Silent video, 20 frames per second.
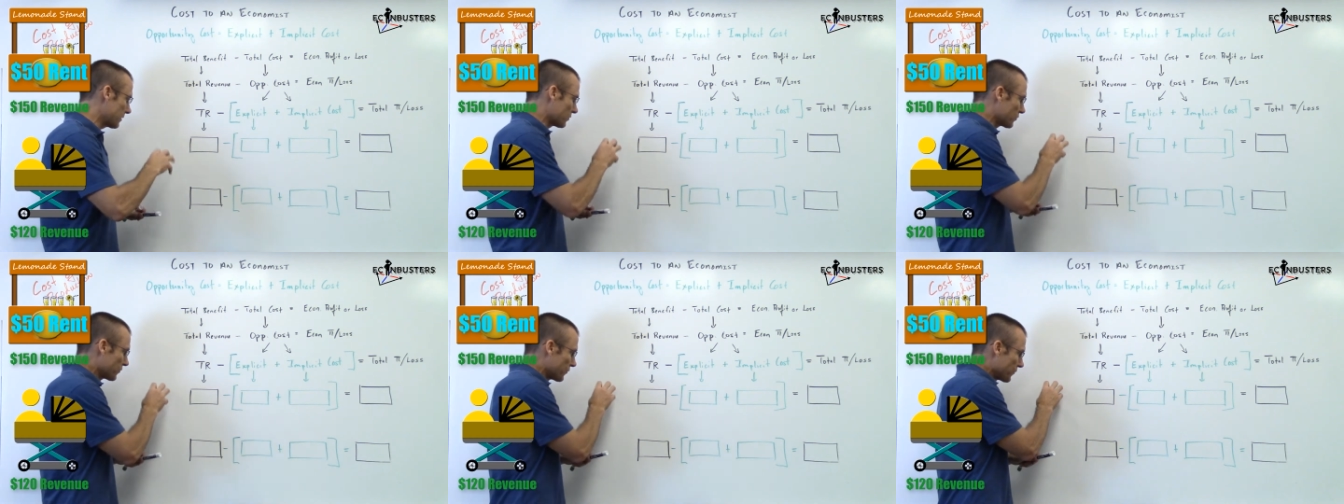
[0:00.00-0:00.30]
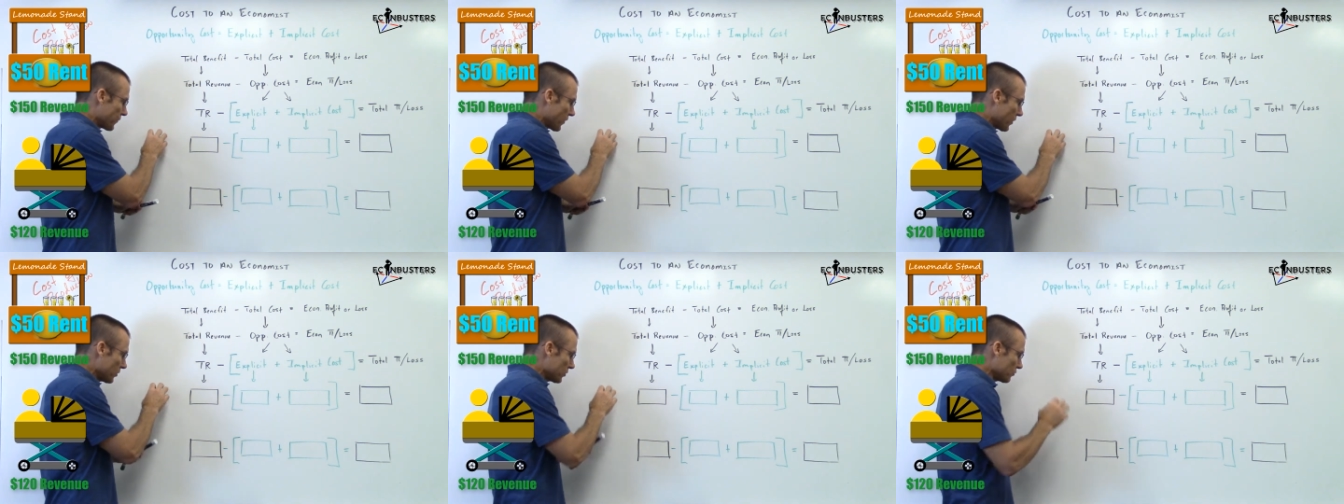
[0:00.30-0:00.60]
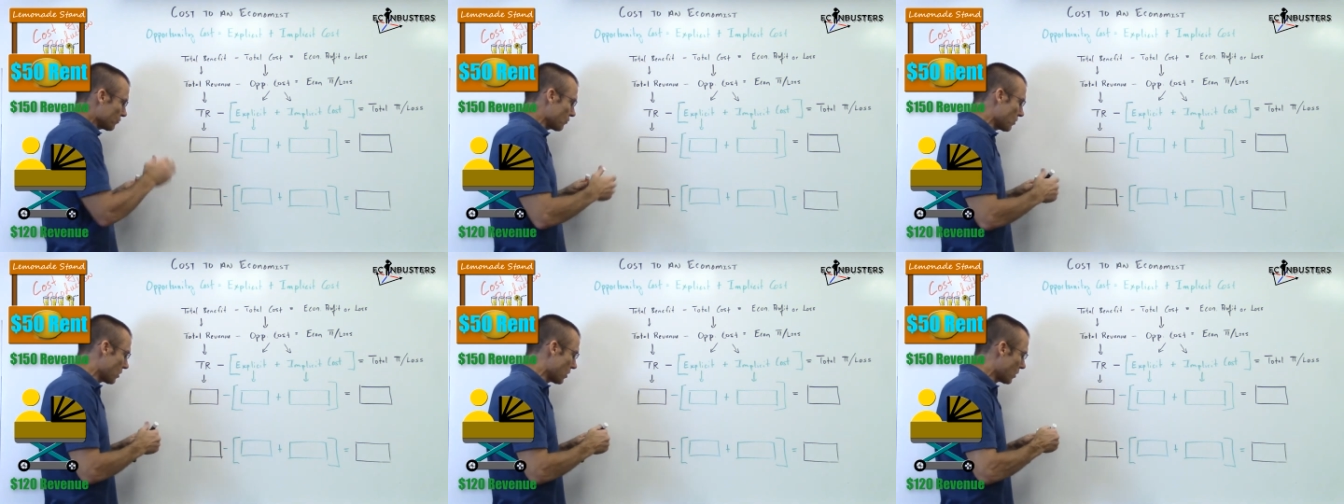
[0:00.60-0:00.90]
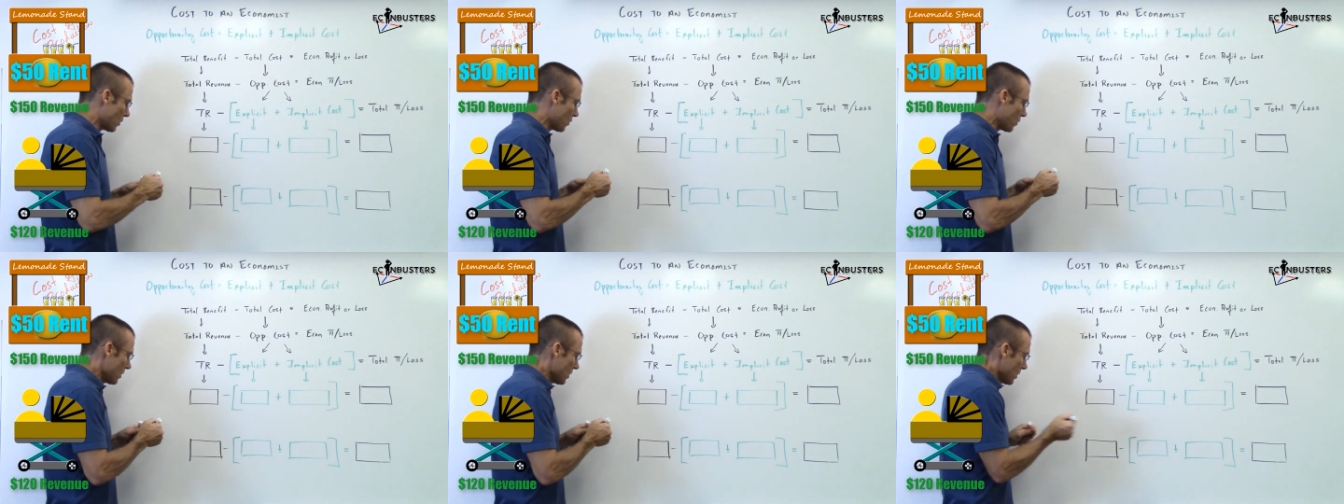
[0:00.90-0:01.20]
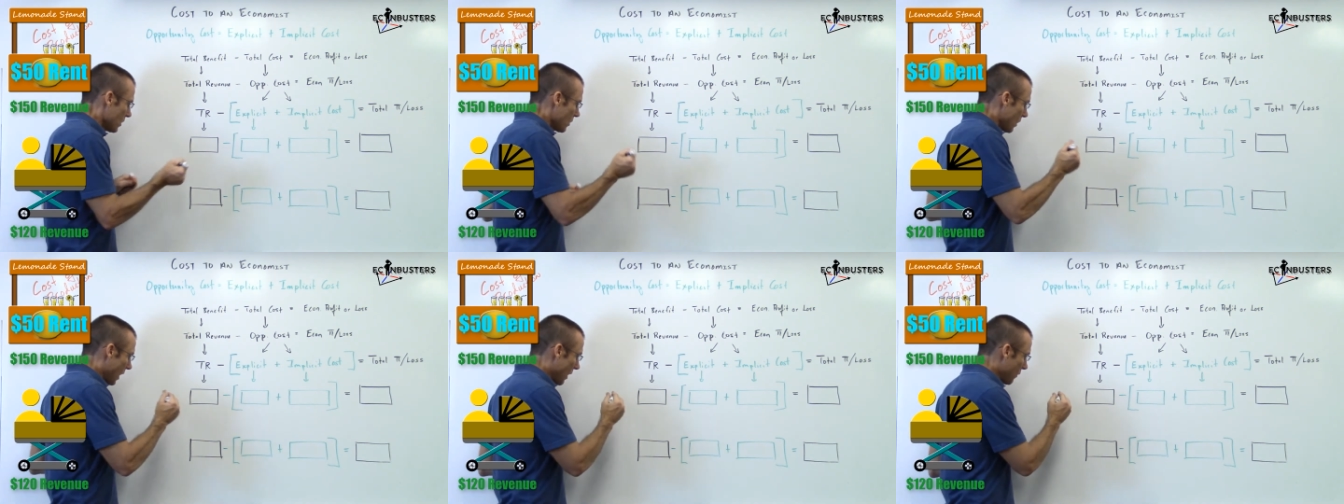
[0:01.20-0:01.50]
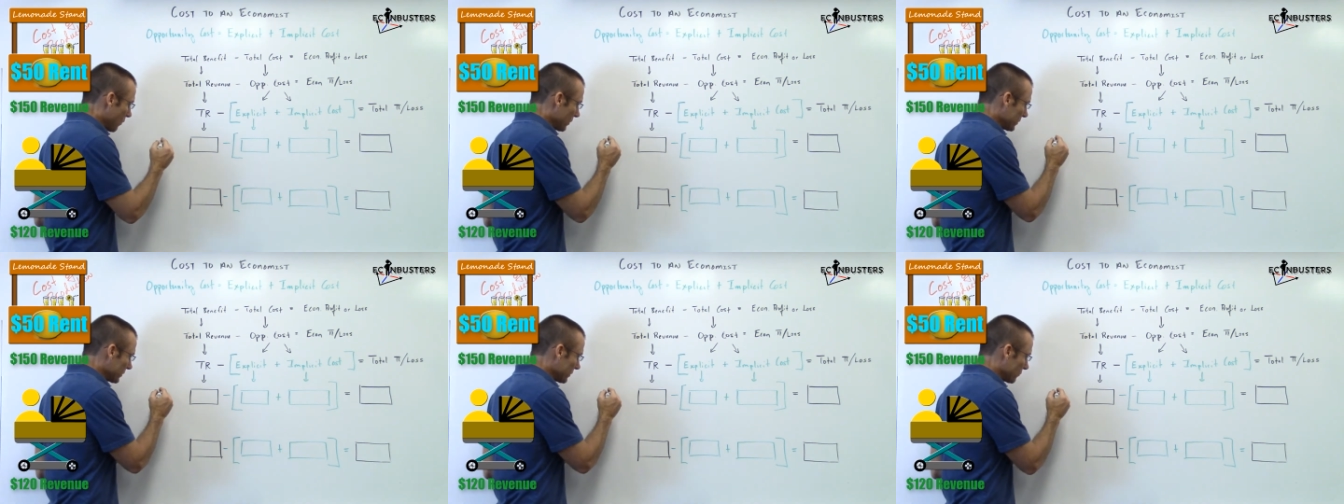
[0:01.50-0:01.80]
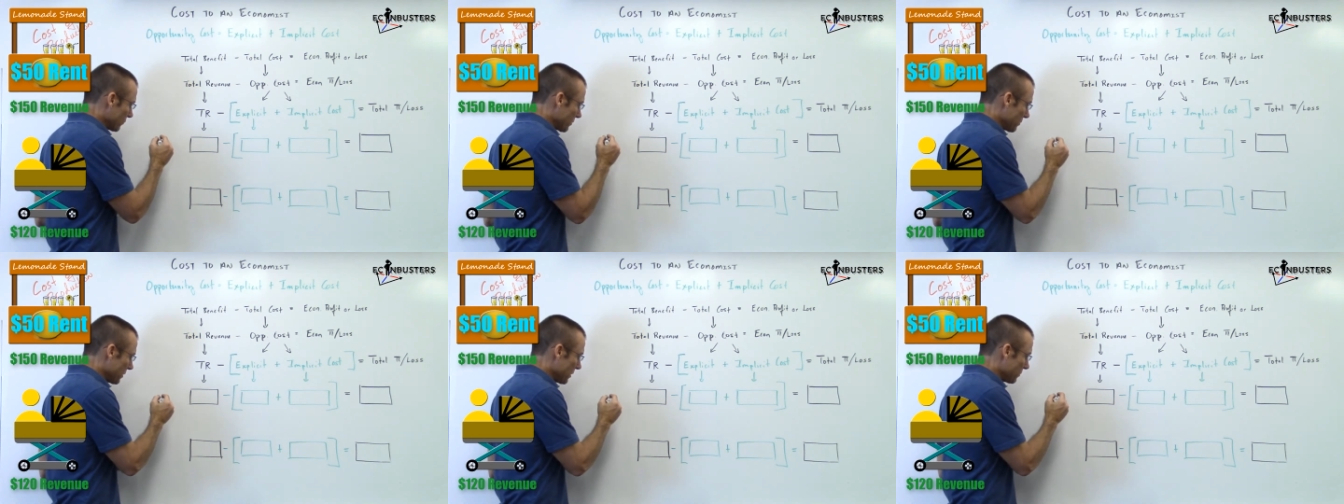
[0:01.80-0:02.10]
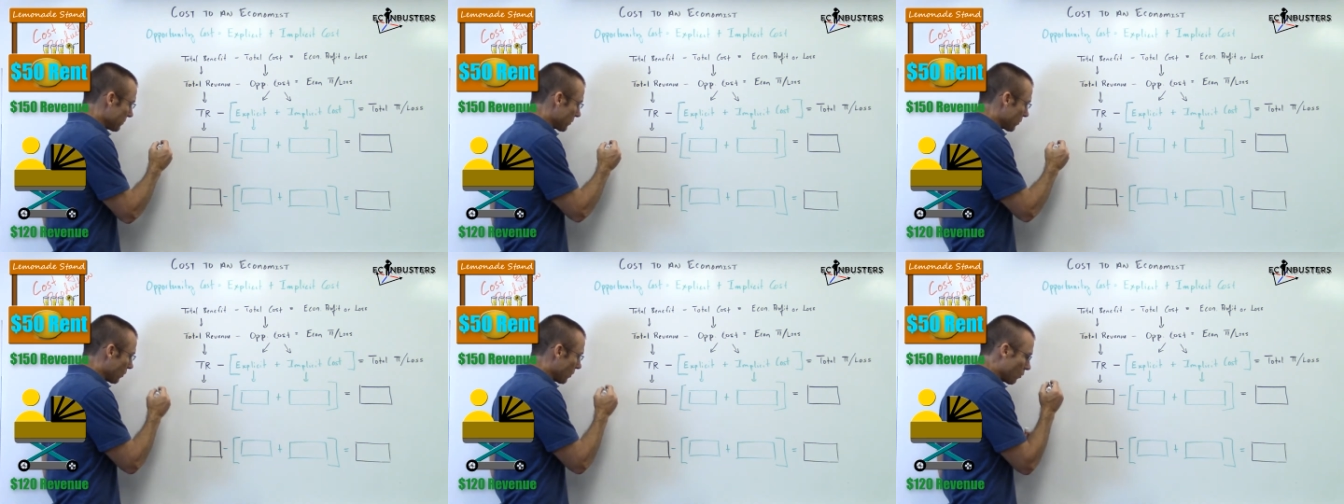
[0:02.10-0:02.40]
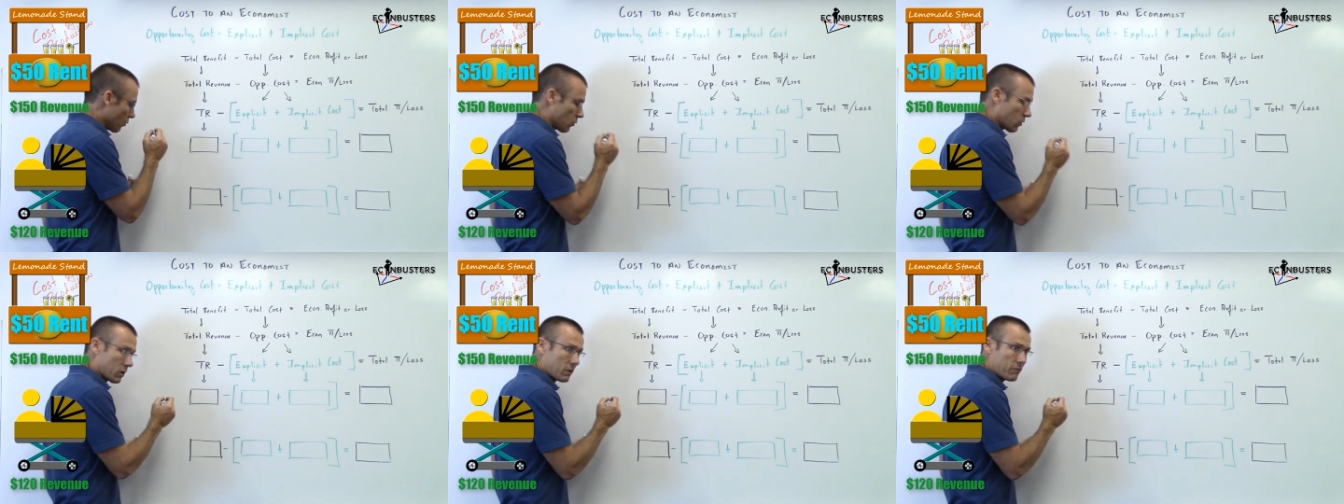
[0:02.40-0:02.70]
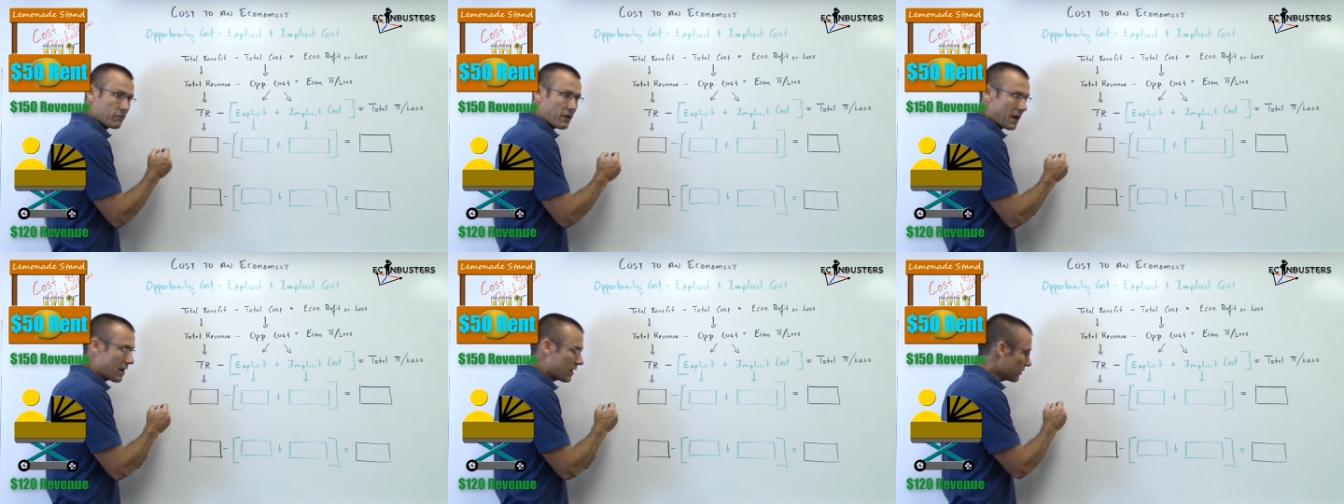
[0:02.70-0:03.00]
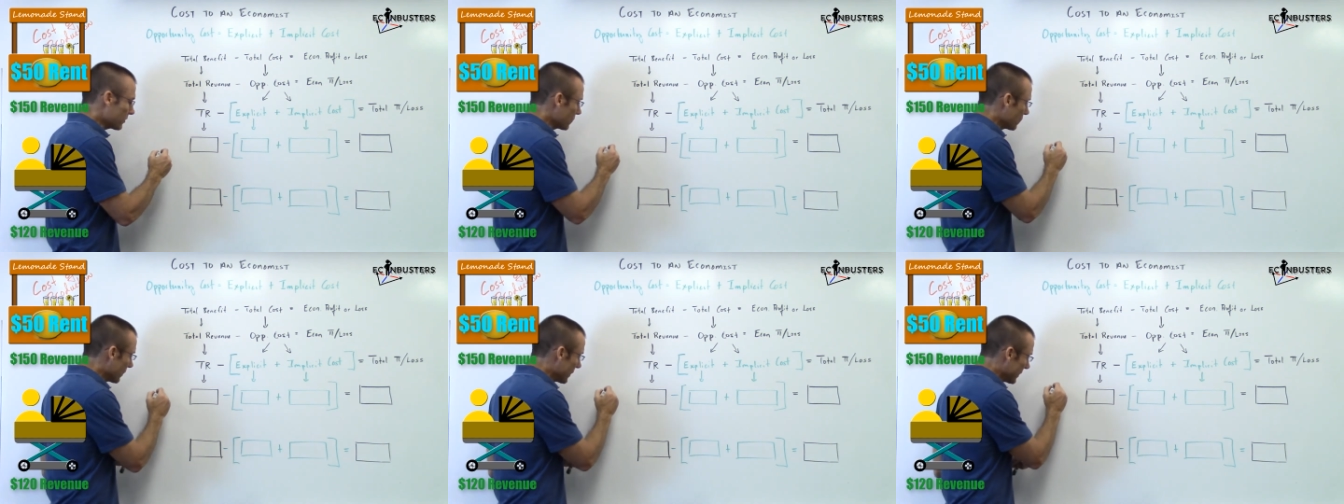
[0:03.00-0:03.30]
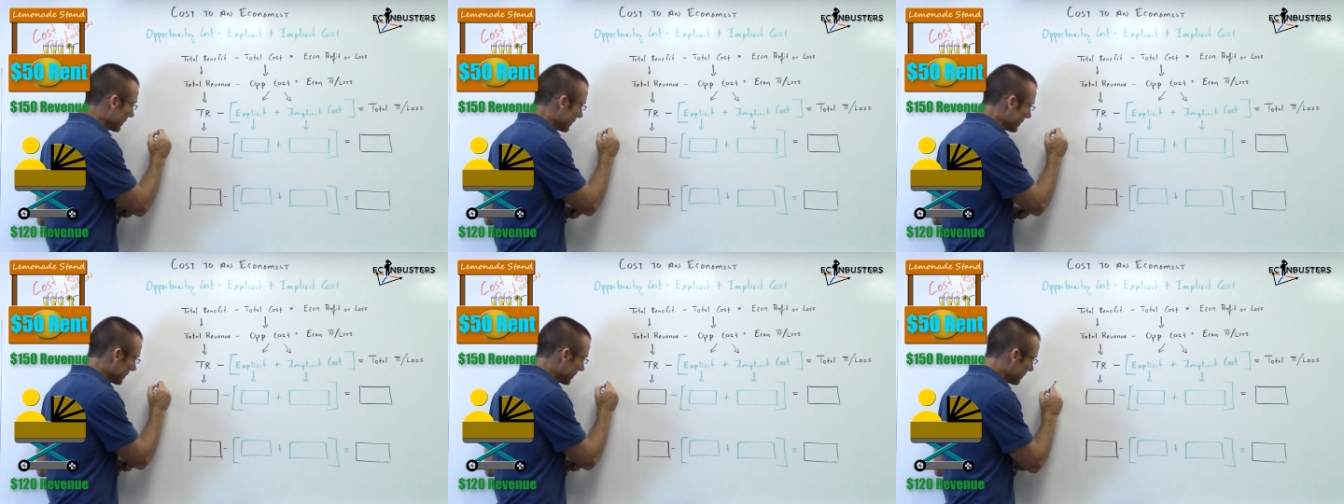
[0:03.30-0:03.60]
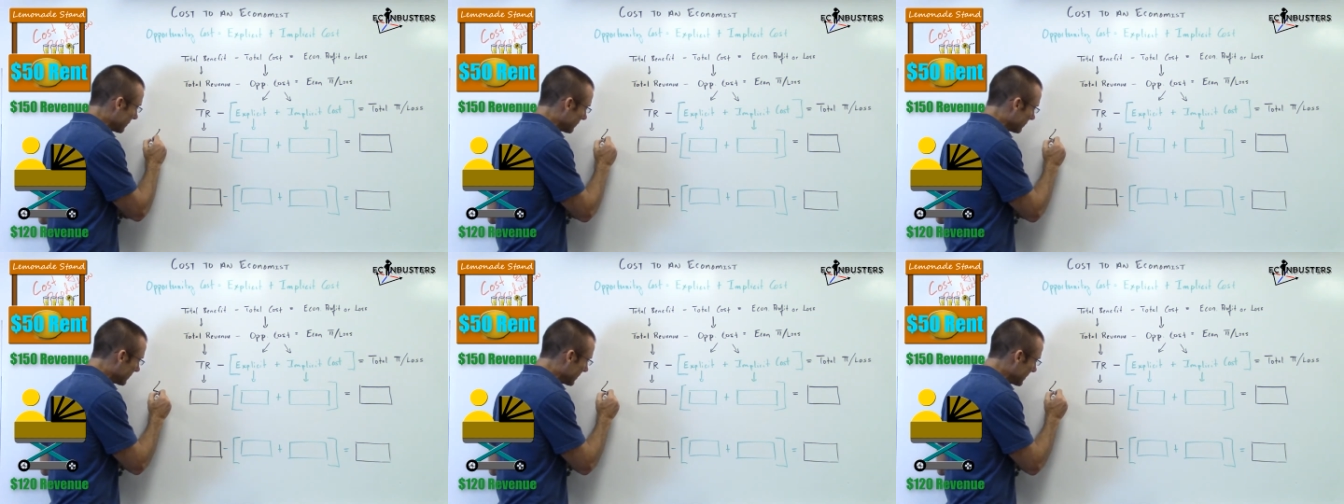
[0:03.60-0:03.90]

This first row, I want you to remember what we're evaluating is